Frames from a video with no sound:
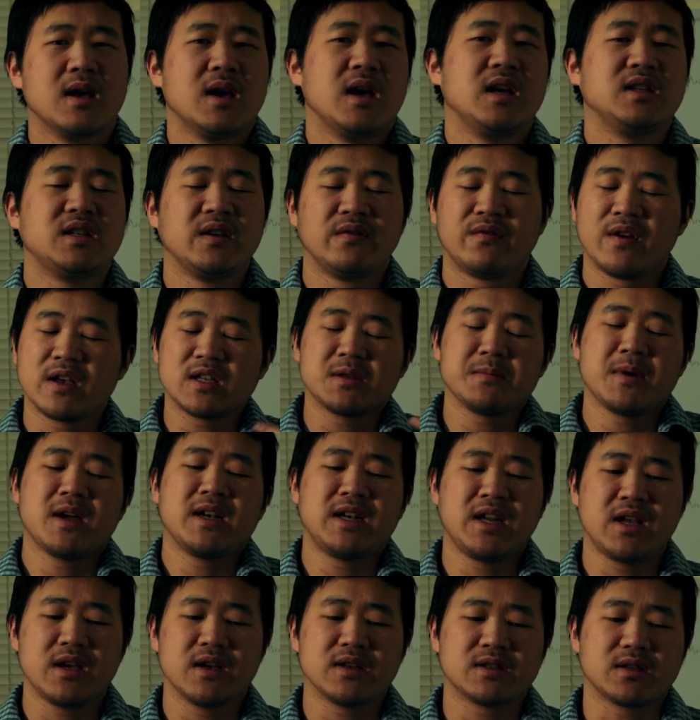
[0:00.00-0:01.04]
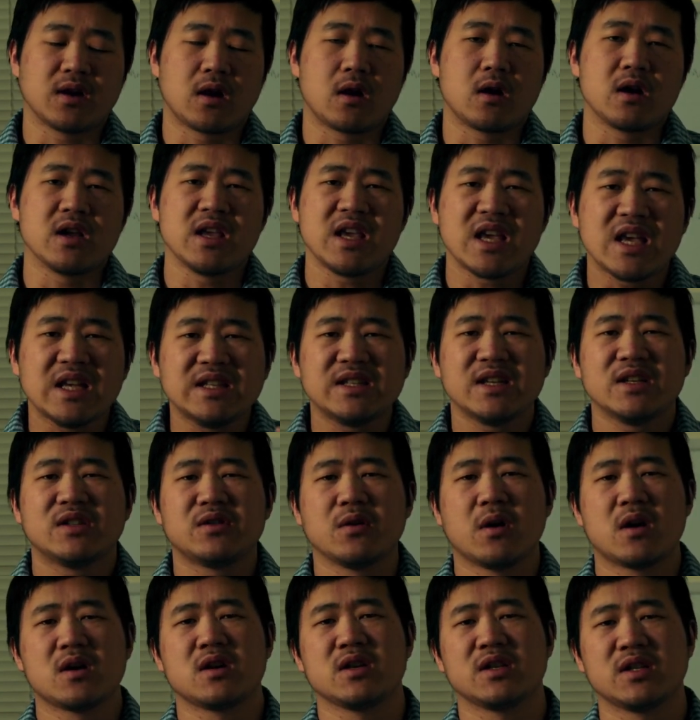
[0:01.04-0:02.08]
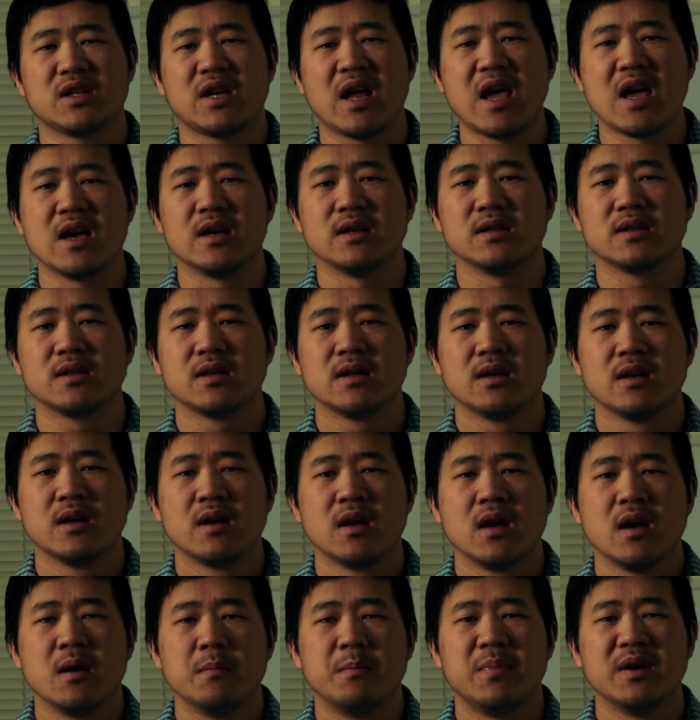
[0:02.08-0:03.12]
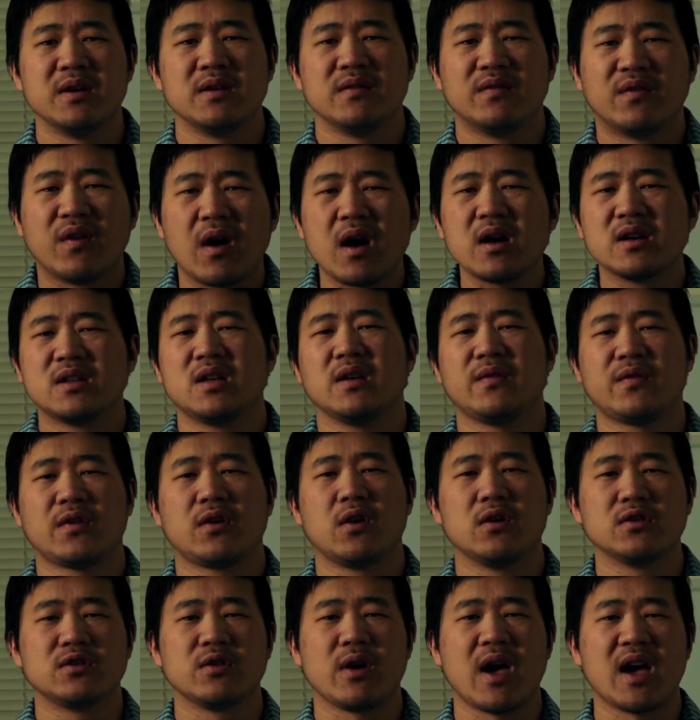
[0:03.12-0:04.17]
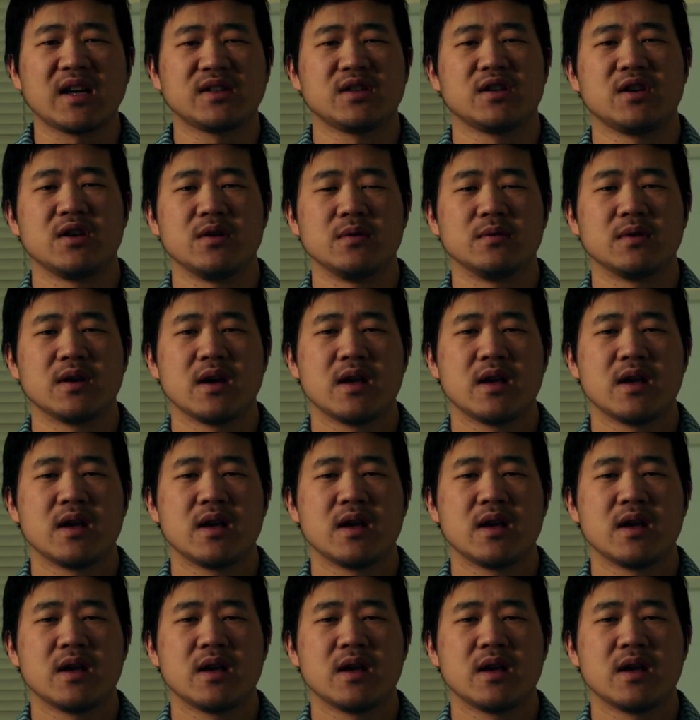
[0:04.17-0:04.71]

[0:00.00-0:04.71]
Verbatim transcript: His investment ideas are easy to understand, but very difficult to execute.